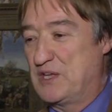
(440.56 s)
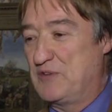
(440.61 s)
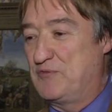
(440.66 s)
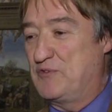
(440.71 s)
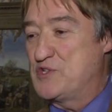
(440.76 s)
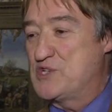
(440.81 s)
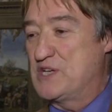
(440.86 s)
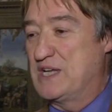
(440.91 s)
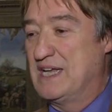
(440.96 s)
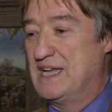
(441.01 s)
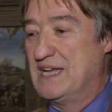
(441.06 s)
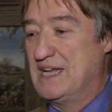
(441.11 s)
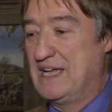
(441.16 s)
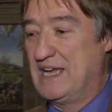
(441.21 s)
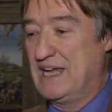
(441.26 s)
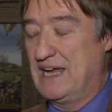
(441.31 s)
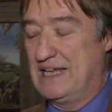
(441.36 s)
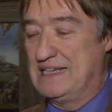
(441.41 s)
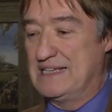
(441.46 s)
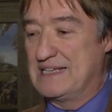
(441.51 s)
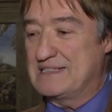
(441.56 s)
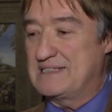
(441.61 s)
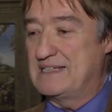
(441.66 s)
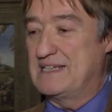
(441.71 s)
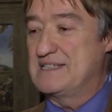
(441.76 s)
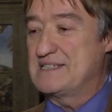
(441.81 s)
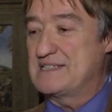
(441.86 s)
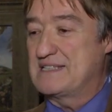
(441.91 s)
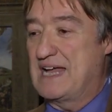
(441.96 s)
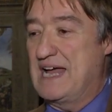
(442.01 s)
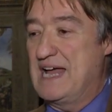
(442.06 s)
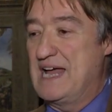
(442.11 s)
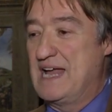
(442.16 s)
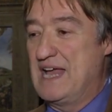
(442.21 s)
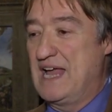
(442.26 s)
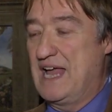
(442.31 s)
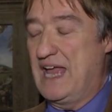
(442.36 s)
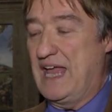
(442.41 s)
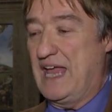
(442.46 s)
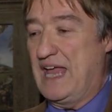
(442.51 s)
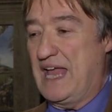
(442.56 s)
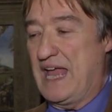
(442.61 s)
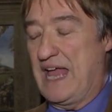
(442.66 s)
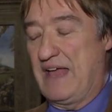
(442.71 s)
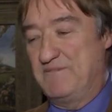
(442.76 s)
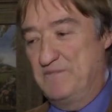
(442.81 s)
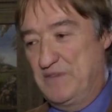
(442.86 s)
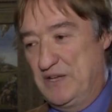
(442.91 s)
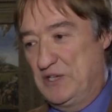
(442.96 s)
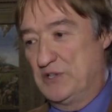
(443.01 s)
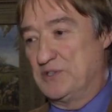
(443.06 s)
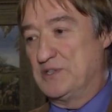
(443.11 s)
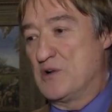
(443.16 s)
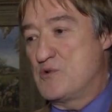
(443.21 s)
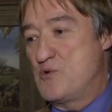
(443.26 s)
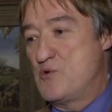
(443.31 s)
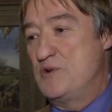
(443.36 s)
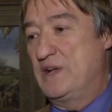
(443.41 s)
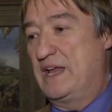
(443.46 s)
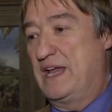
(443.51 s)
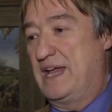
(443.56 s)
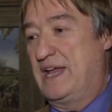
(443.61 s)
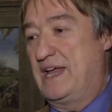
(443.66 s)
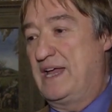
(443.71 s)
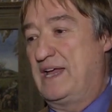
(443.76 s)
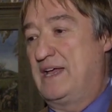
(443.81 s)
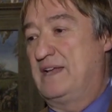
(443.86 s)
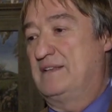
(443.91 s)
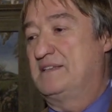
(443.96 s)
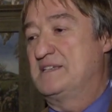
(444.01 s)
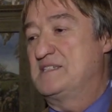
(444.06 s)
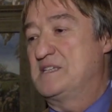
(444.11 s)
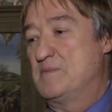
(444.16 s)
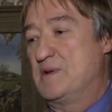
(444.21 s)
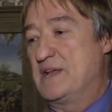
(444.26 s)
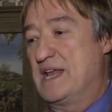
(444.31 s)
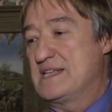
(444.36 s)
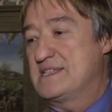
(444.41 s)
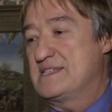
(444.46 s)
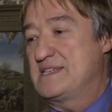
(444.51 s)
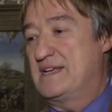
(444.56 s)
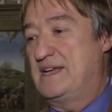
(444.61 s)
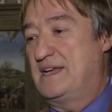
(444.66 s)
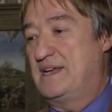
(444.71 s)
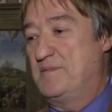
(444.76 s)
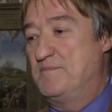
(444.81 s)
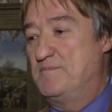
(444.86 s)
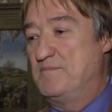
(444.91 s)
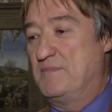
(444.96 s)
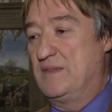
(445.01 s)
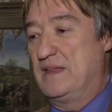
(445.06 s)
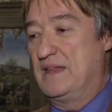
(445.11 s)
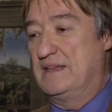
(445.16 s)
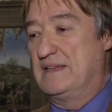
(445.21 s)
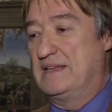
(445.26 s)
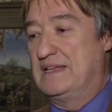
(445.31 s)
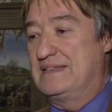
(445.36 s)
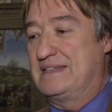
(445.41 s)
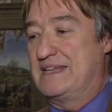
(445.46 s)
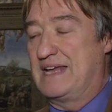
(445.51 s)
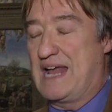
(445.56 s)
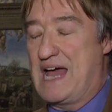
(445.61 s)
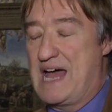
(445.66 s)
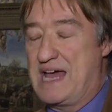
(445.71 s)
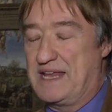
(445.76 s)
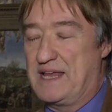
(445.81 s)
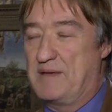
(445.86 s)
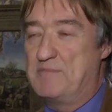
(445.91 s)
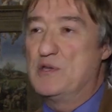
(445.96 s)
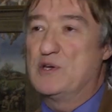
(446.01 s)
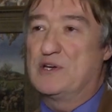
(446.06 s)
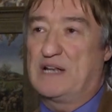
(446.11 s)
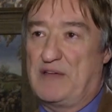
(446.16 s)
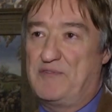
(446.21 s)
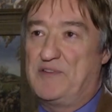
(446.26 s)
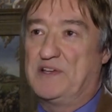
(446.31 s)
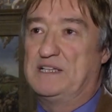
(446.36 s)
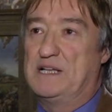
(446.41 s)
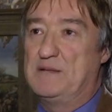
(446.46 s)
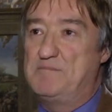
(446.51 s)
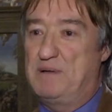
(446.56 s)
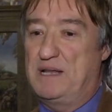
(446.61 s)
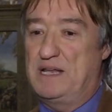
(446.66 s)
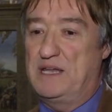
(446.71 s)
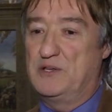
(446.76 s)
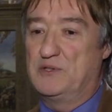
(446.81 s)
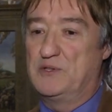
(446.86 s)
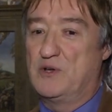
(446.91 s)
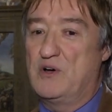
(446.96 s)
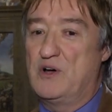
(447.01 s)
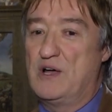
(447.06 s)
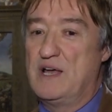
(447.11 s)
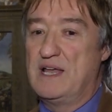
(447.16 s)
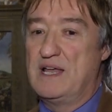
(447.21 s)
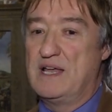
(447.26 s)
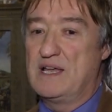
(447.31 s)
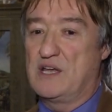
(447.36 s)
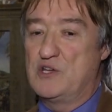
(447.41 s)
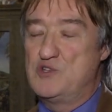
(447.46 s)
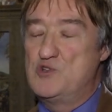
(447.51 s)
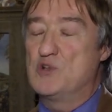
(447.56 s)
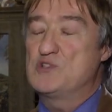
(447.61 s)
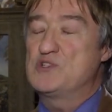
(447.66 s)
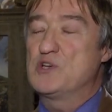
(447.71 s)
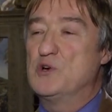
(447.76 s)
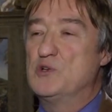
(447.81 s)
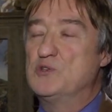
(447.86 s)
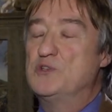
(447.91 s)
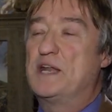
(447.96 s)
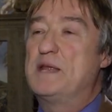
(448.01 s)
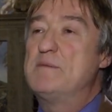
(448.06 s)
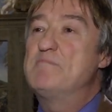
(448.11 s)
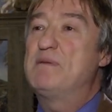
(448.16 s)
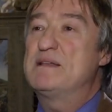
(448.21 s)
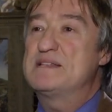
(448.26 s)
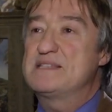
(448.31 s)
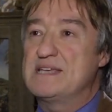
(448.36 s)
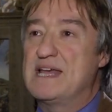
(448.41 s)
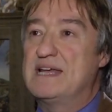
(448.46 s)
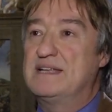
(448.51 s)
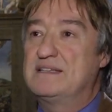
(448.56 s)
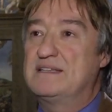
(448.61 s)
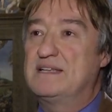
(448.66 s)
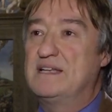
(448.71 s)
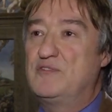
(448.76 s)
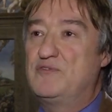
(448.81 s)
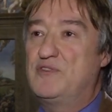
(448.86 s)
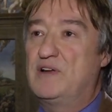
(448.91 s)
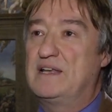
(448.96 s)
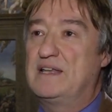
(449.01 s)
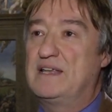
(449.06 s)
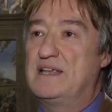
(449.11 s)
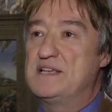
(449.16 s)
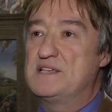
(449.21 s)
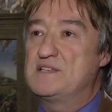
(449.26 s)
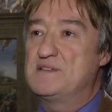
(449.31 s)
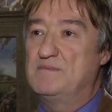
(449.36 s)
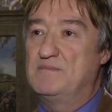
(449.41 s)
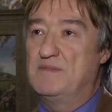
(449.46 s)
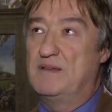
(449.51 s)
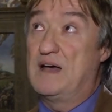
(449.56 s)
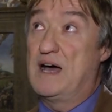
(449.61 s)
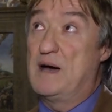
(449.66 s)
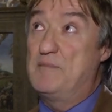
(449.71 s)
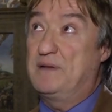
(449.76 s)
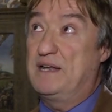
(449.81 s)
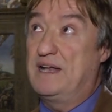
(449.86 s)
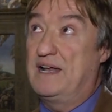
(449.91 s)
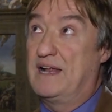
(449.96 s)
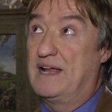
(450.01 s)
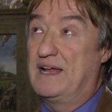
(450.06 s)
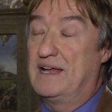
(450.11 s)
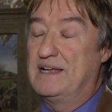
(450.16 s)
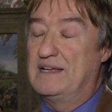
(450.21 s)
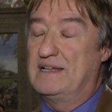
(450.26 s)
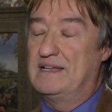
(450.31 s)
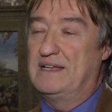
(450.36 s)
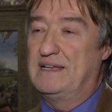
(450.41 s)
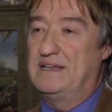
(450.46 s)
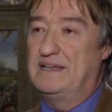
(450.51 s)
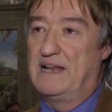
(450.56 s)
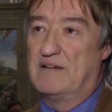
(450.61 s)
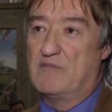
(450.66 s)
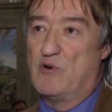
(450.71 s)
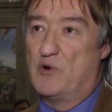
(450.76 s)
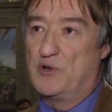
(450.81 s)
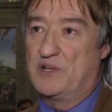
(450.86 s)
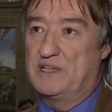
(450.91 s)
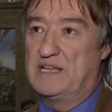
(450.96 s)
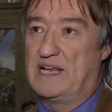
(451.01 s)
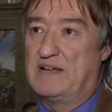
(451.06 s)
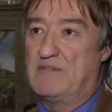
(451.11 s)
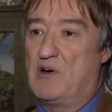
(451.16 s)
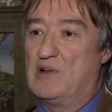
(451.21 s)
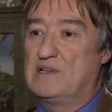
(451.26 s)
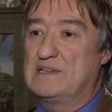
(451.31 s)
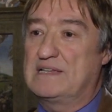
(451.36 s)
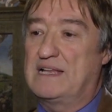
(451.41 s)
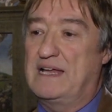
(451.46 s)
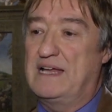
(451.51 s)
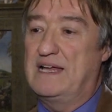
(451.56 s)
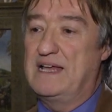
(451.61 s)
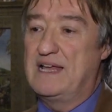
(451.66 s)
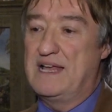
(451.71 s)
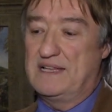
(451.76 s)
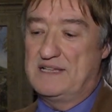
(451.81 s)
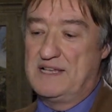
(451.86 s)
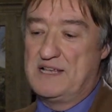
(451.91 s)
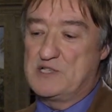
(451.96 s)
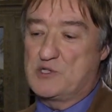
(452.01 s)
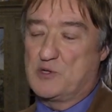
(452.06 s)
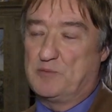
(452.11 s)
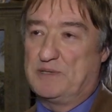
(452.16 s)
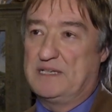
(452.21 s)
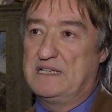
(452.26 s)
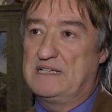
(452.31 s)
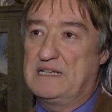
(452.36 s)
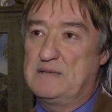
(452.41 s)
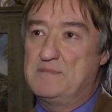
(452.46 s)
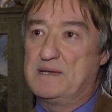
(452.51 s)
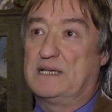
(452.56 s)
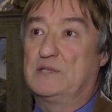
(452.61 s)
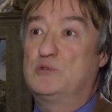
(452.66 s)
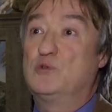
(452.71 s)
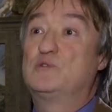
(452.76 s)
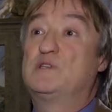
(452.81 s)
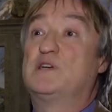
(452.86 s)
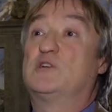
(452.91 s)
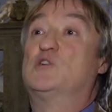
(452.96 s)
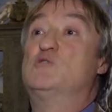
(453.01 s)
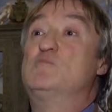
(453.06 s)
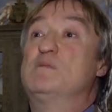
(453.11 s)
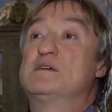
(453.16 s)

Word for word: was talk of a tense relationship between the pontiff and the artist. It is true that some literary and biographical testimonies from the time say Julius II was very impatient. He wanted to show the room to all of Rome, who was waiting to see it.